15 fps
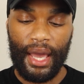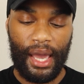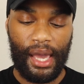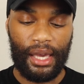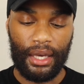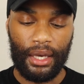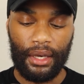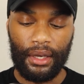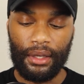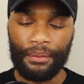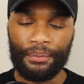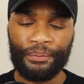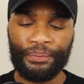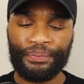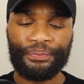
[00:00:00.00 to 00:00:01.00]

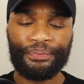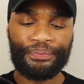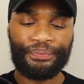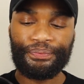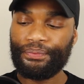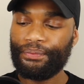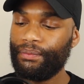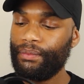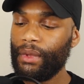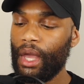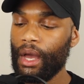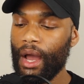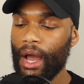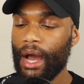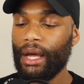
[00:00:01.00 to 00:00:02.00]
And
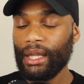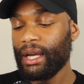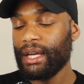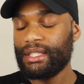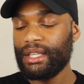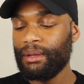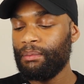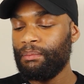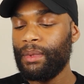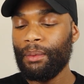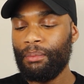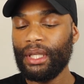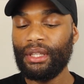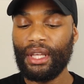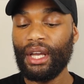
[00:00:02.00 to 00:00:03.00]
like I said, the
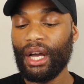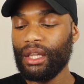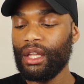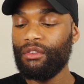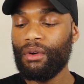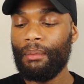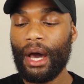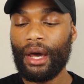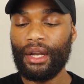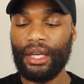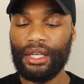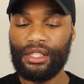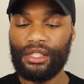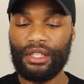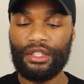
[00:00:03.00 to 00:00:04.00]
big thing I love about it
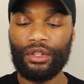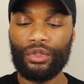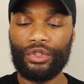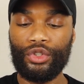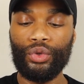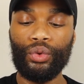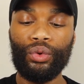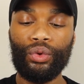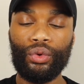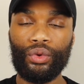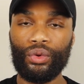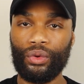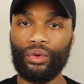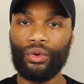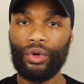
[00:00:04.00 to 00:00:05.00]
is just those
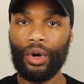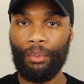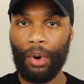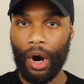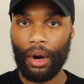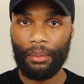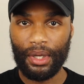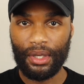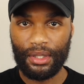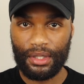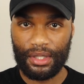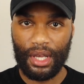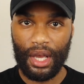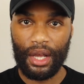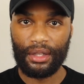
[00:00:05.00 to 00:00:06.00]
dual
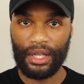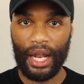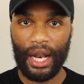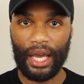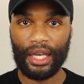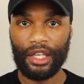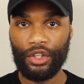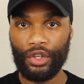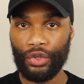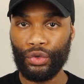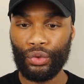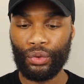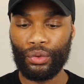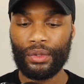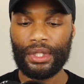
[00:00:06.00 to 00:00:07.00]
compartments that I can
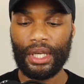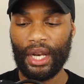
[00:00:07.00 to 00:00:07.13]
use,